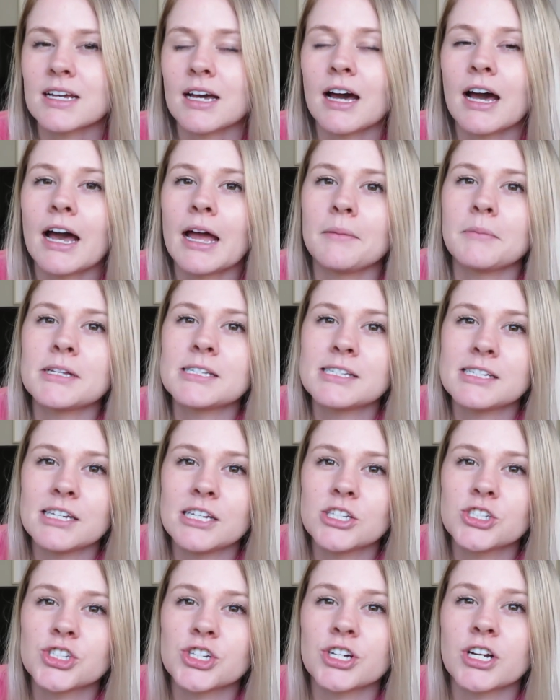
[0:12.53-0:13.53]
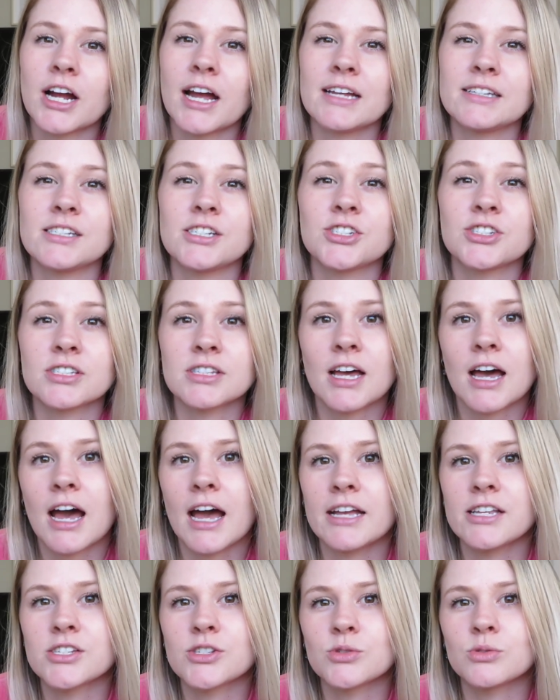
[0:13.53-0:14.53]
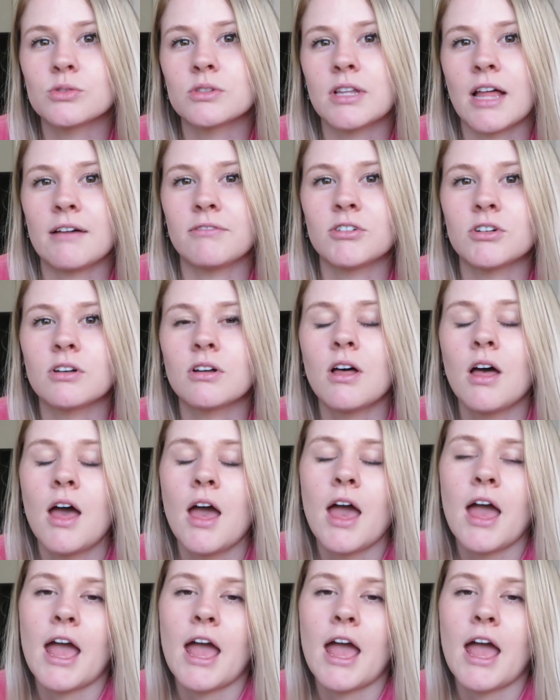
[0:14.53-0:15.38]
I'm a teacher. I teach at the high school level,